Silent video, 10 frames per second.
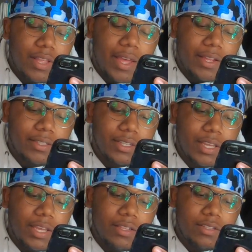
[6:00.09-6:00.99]
that
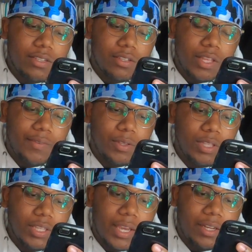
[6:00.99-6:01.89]
if you
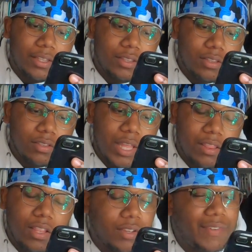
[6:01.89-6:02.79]
look at it, they
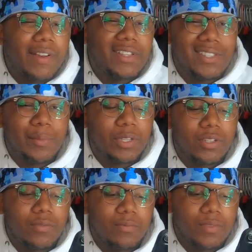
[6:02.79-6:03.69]
look very
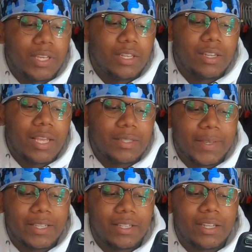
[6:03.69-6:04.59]
similar, and that's because the